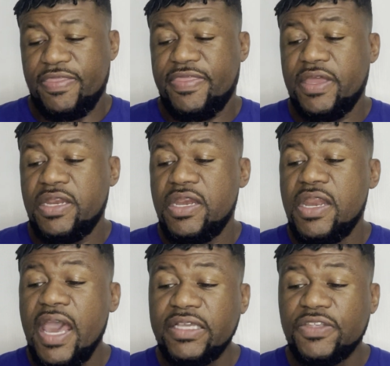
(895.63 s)
The
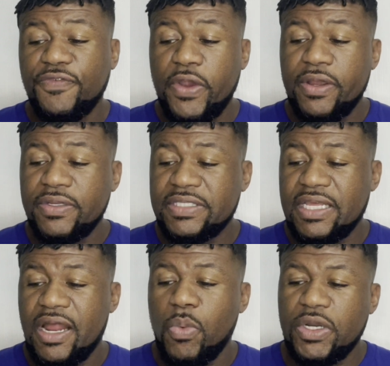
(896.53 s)
next fragrance
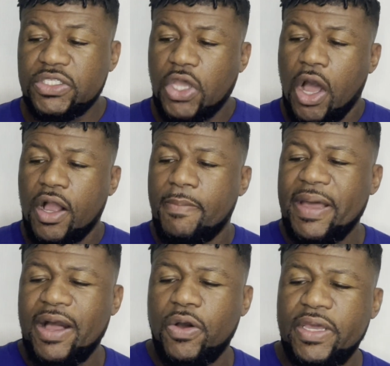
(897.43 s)
that I want to talk
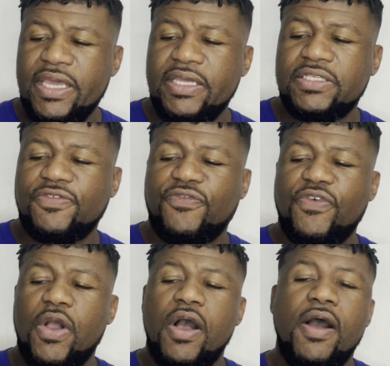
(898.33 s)
about is
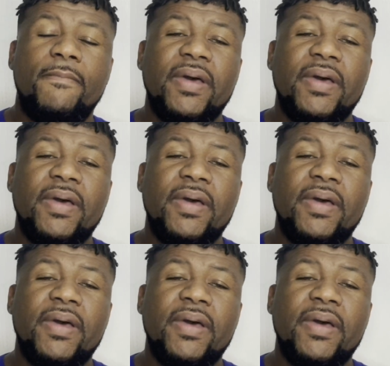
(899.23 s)
from